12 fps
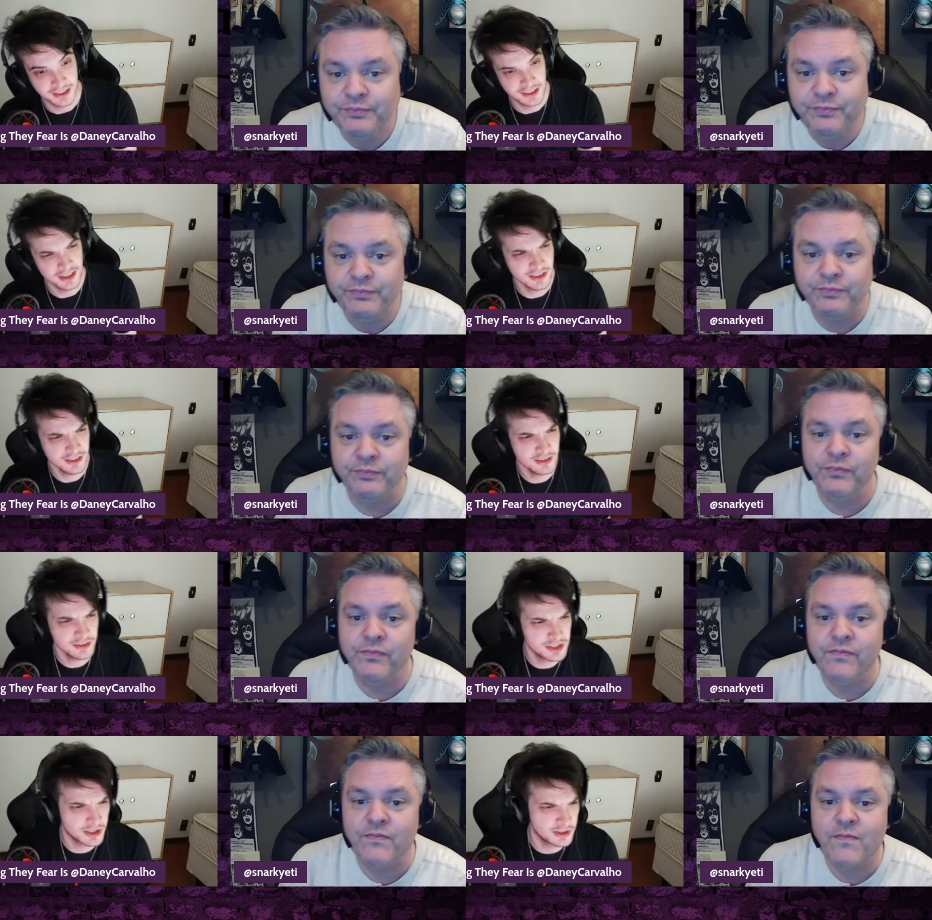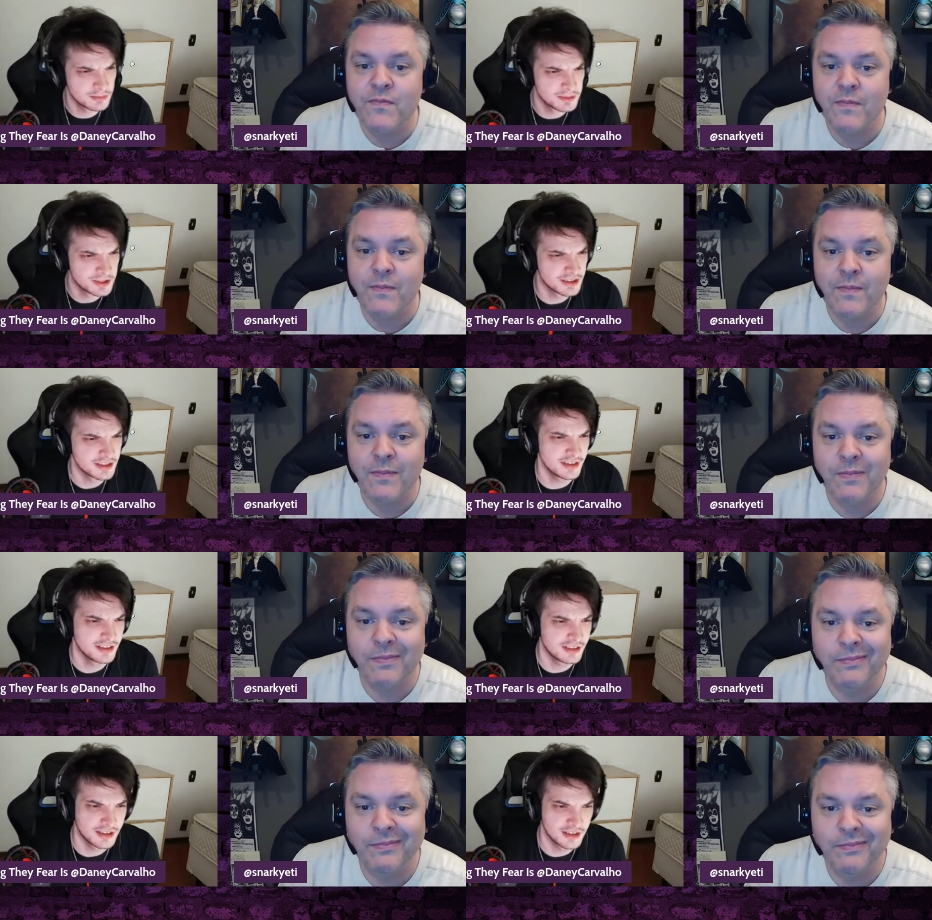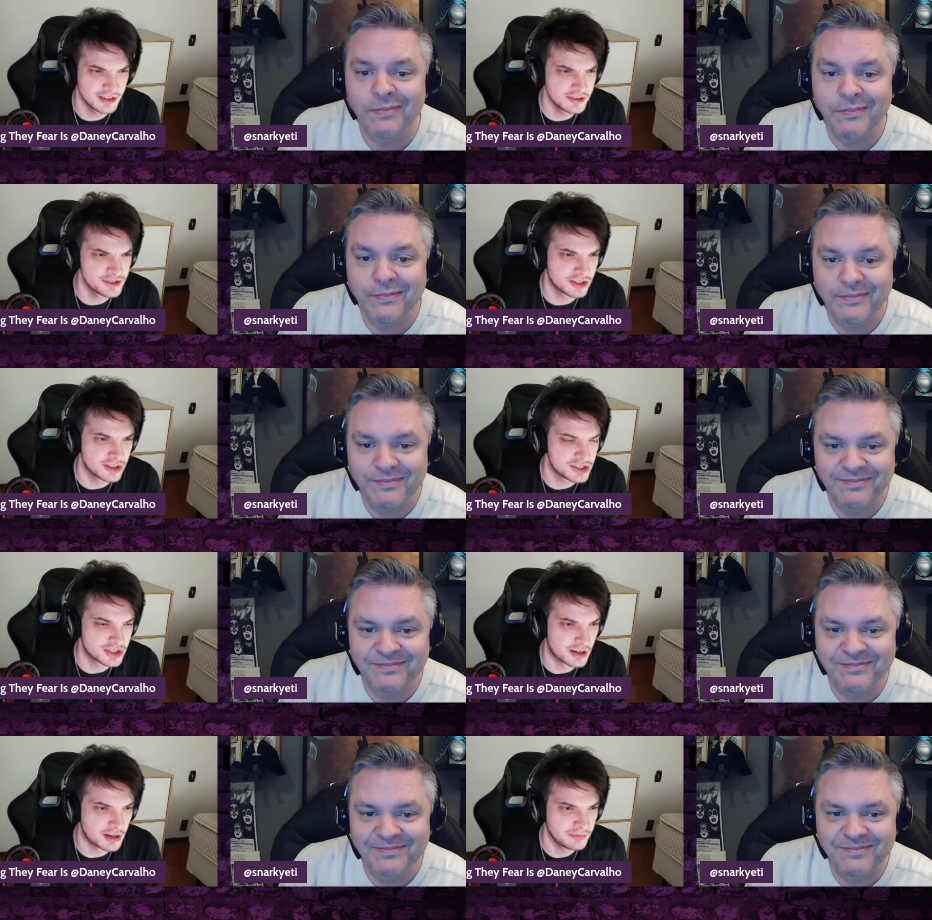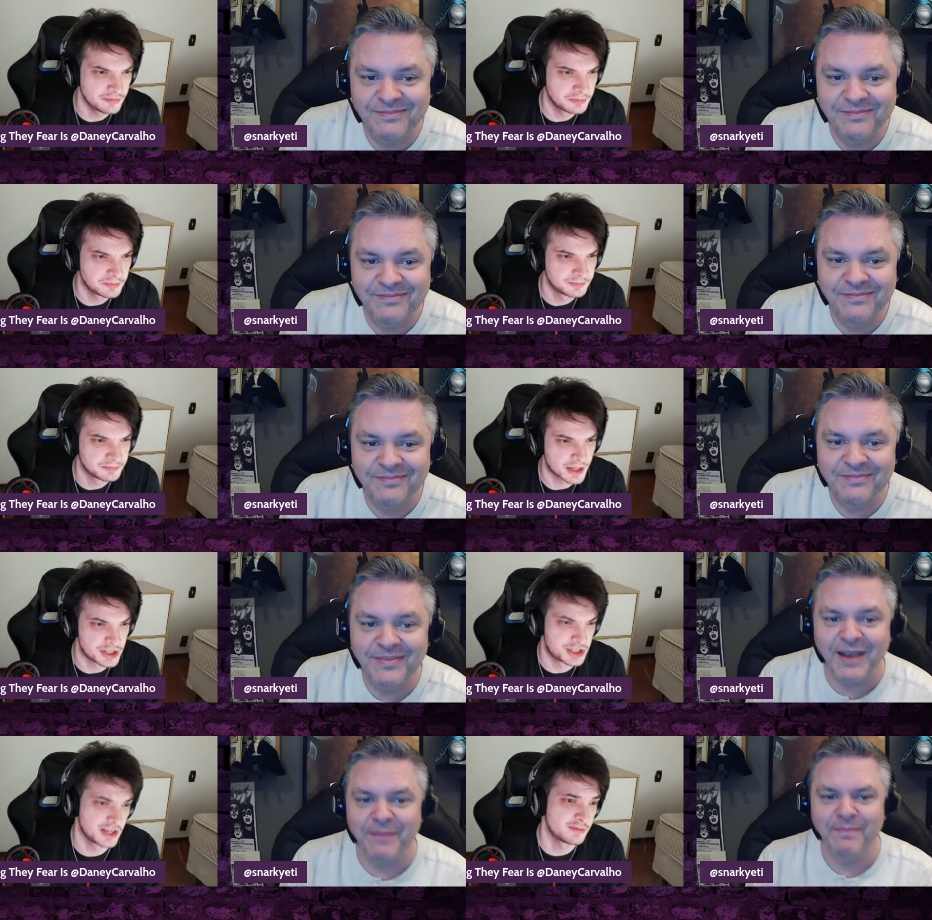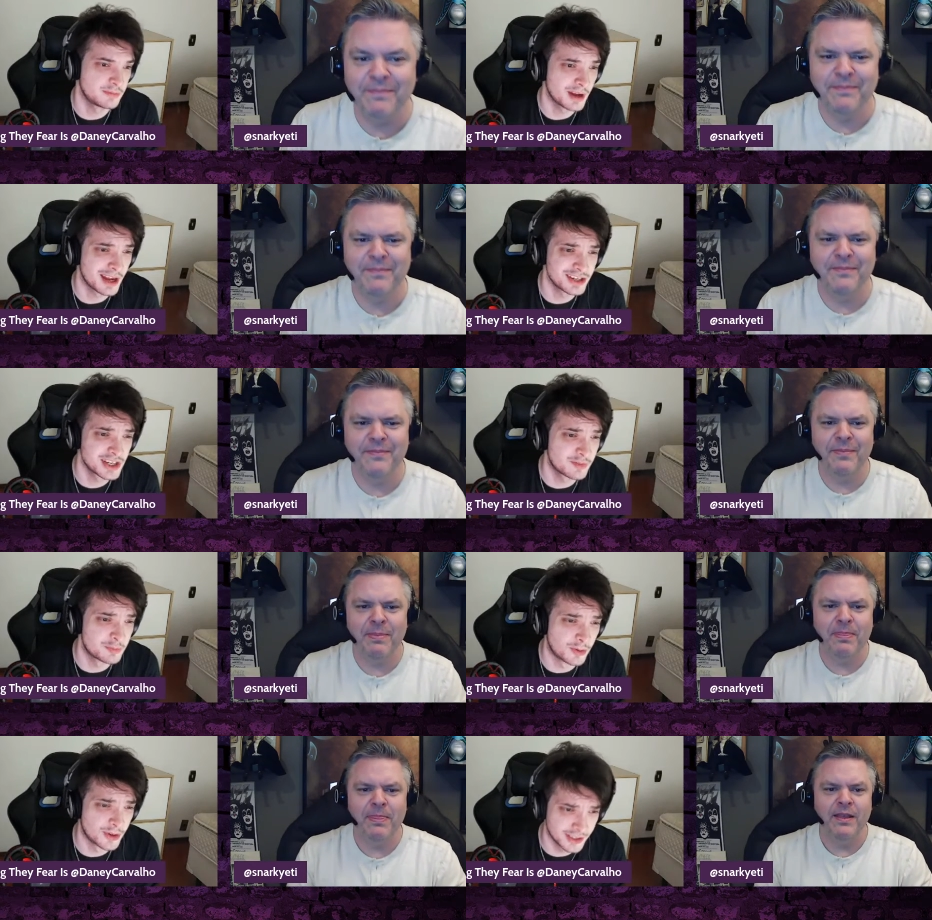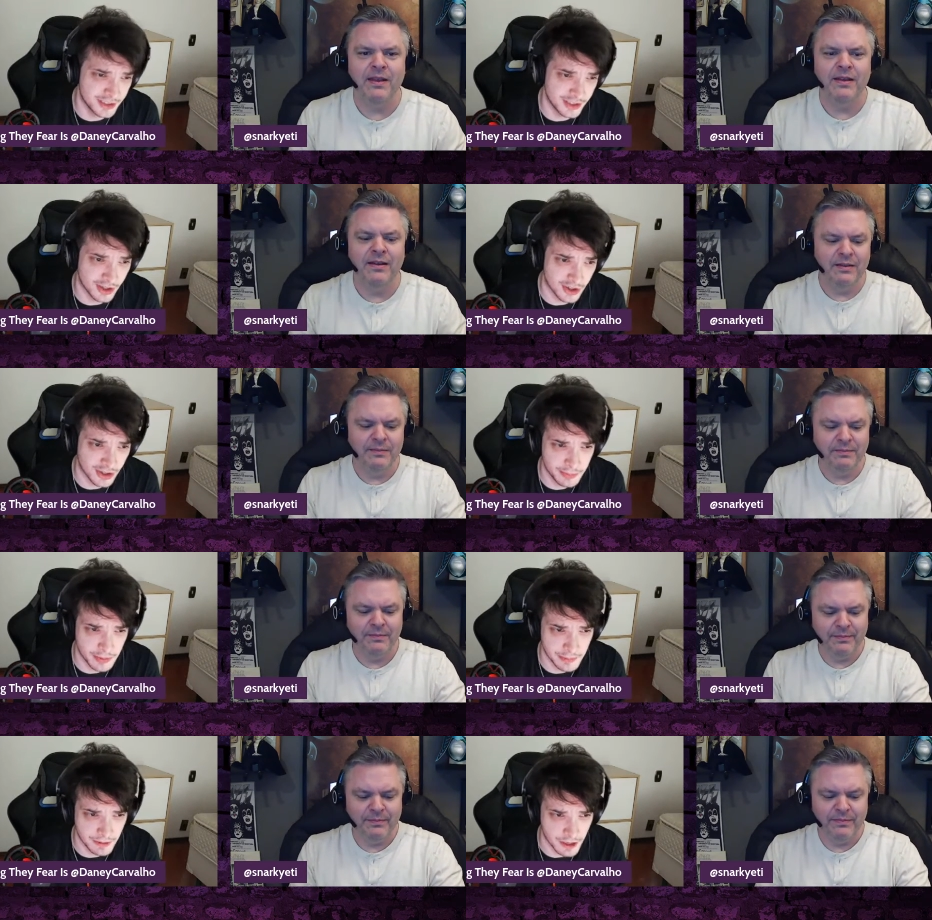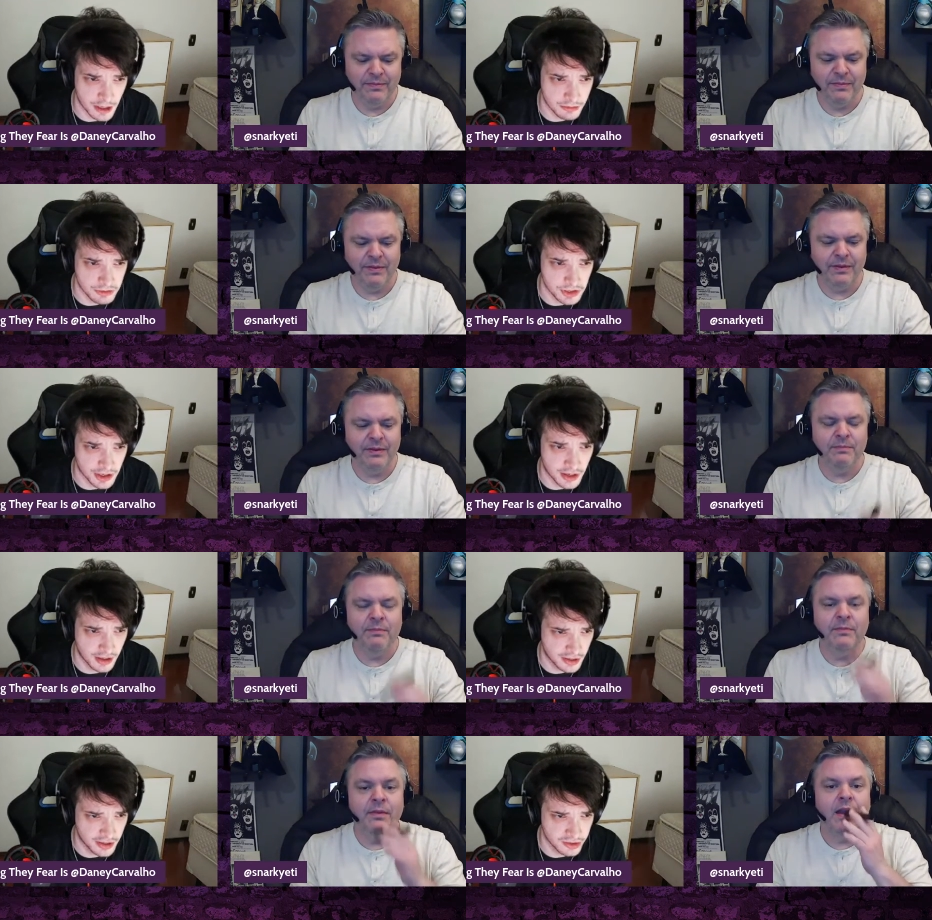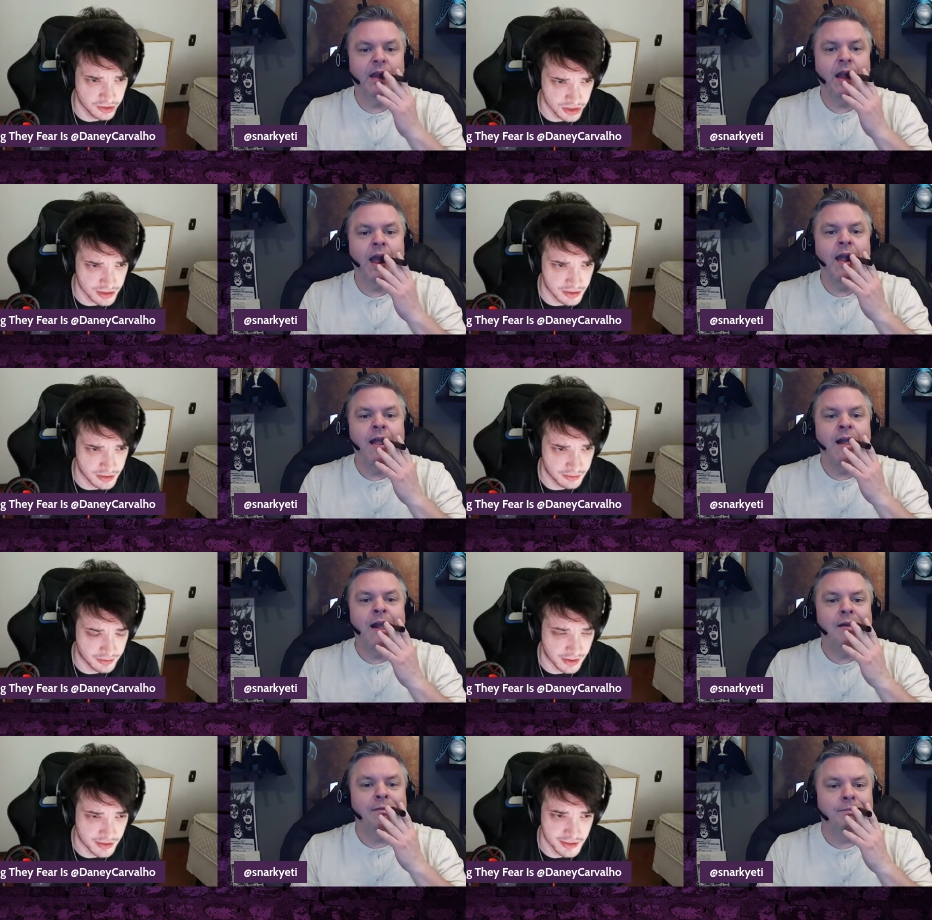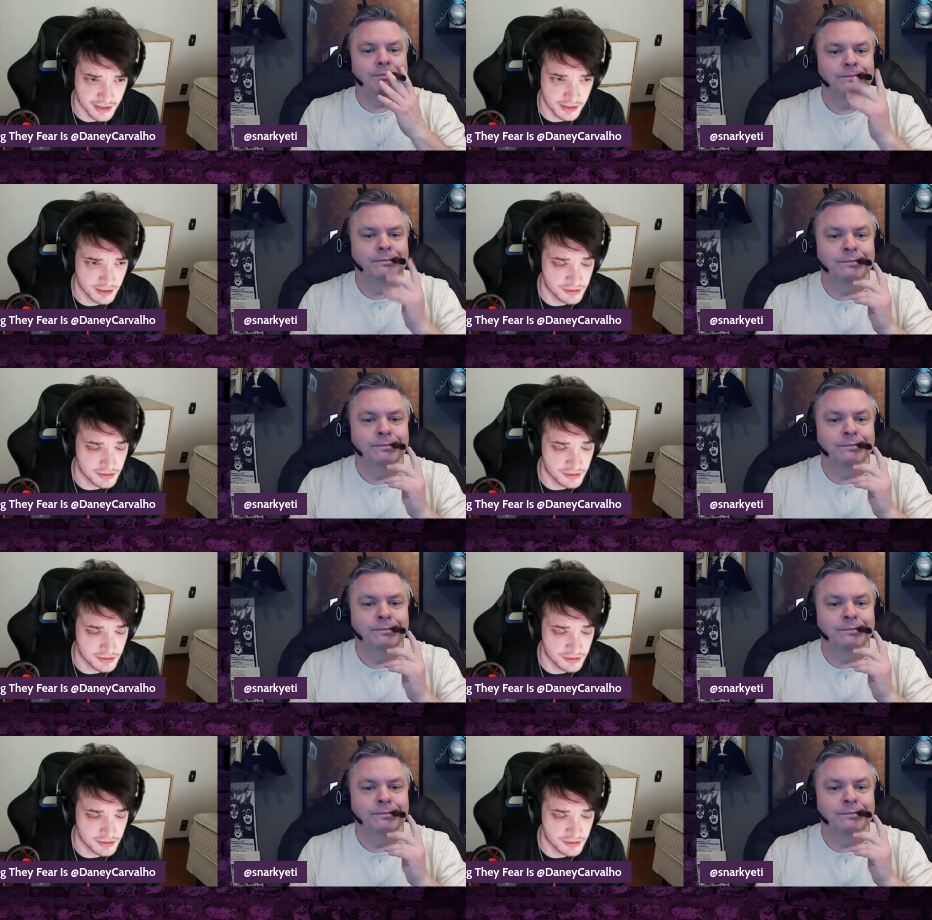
Speaker 1: Yeah, you saw me. I, I usually shave. I shave. Yeah. I shave more than the other people in LGR, like Justin and Harris. They